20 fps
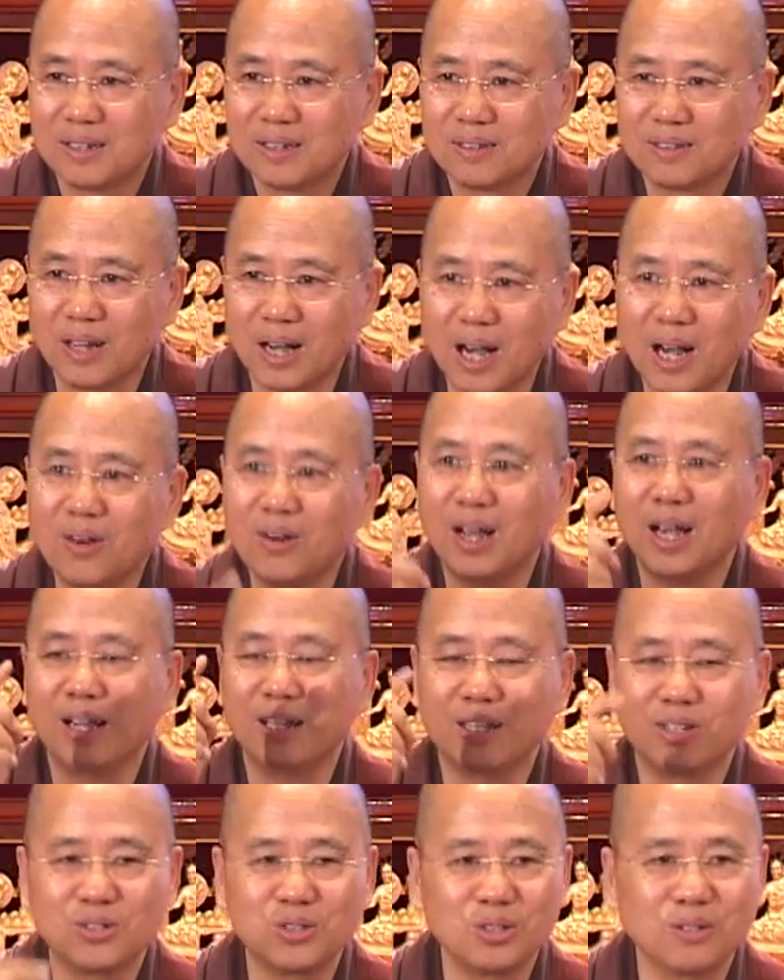The
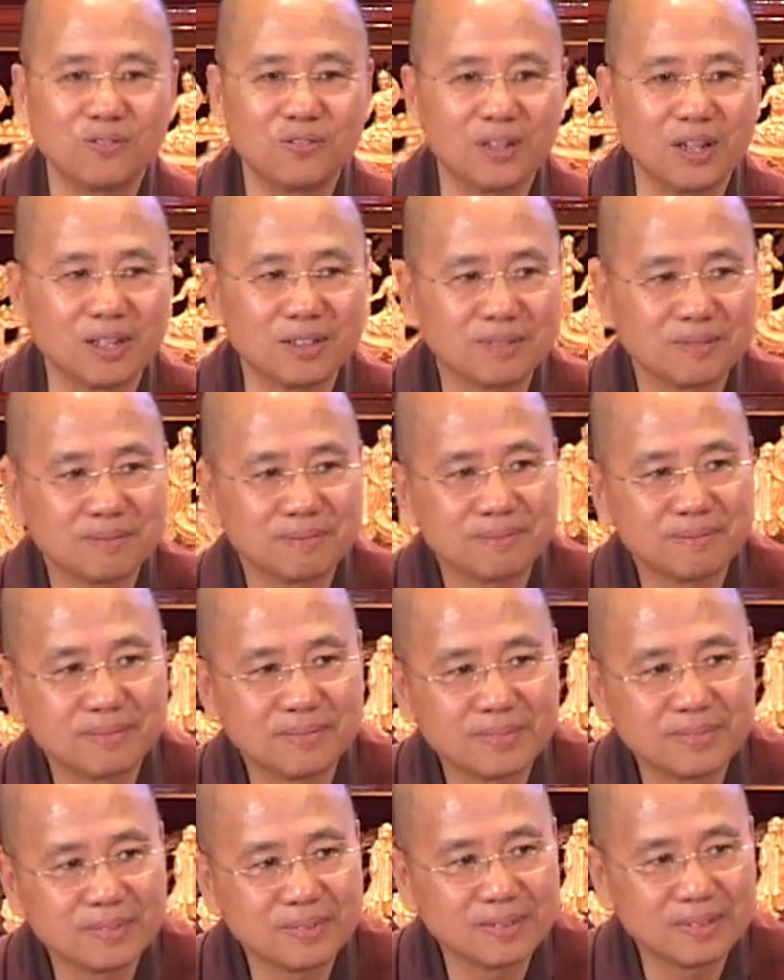Arahat achieved that.
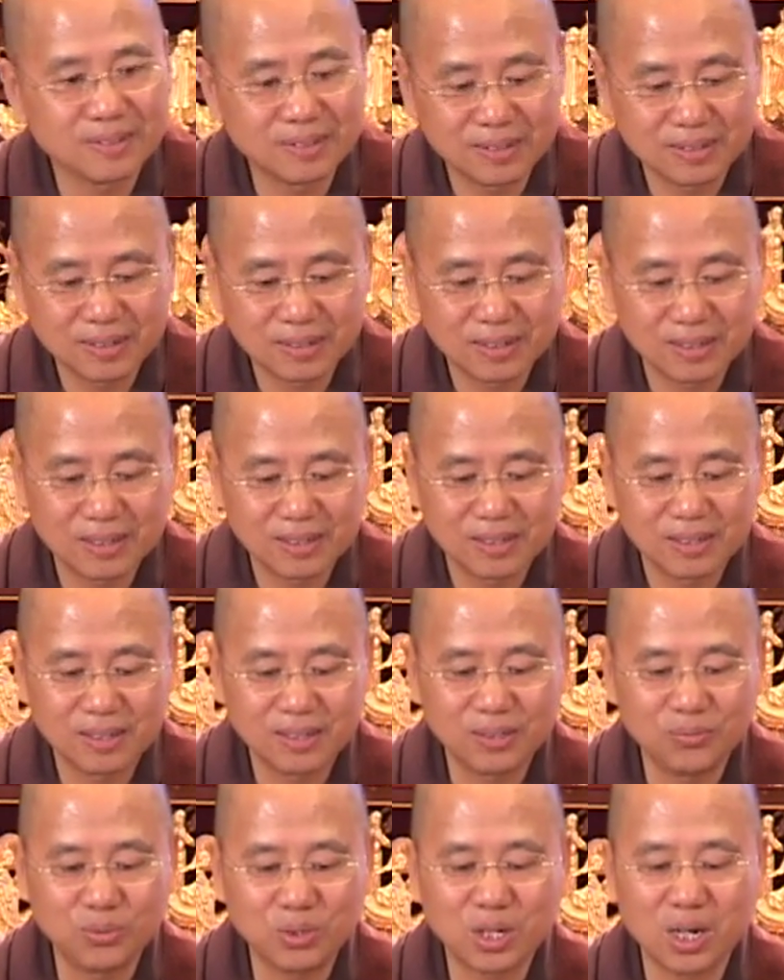
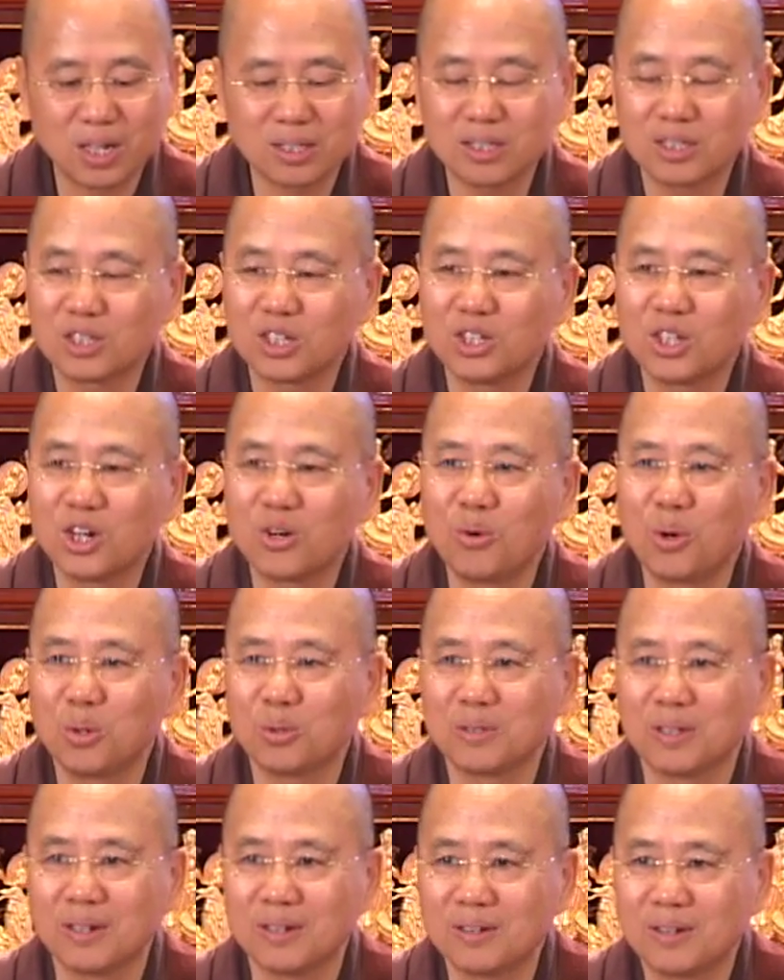We call it the
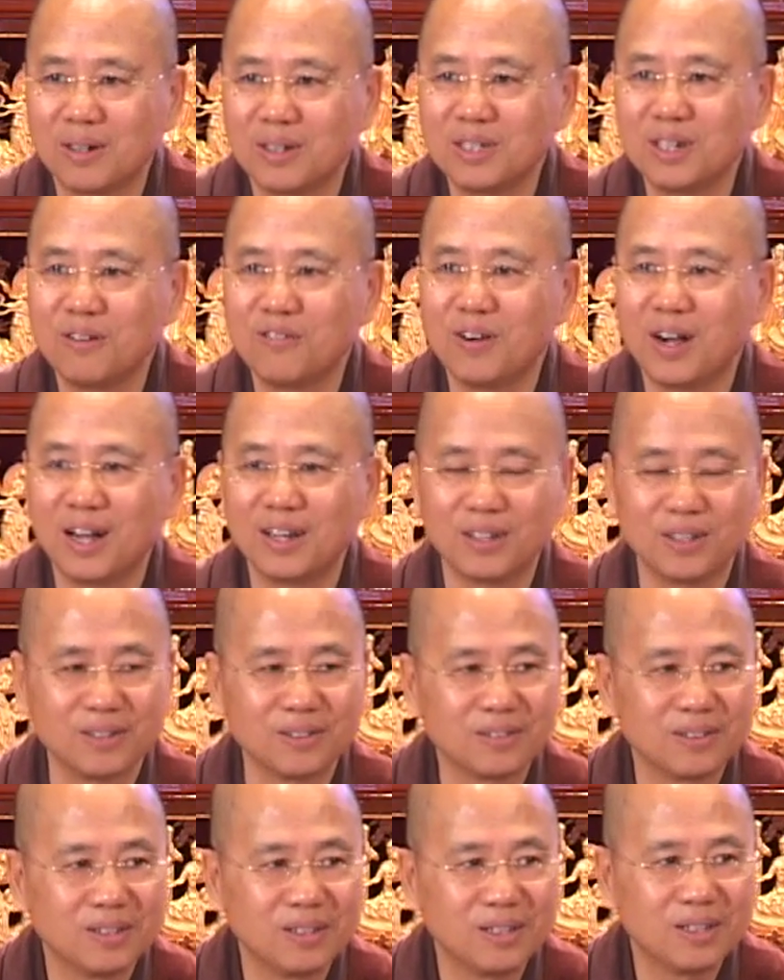Nirodha or
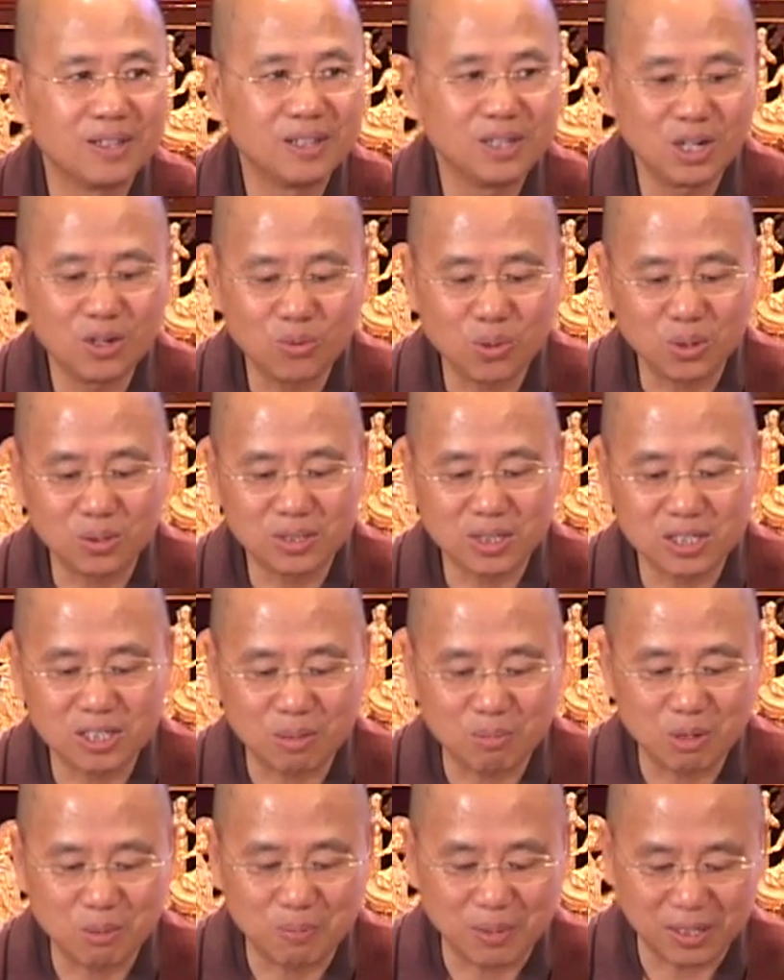Nirvana, Nirodha
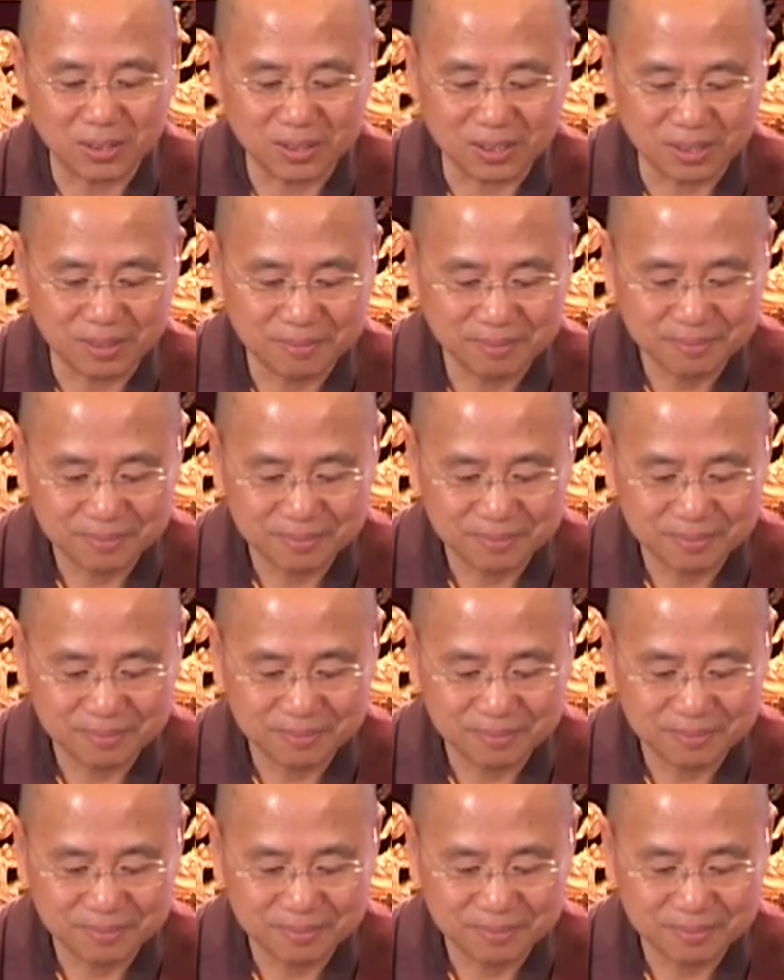Samapatti.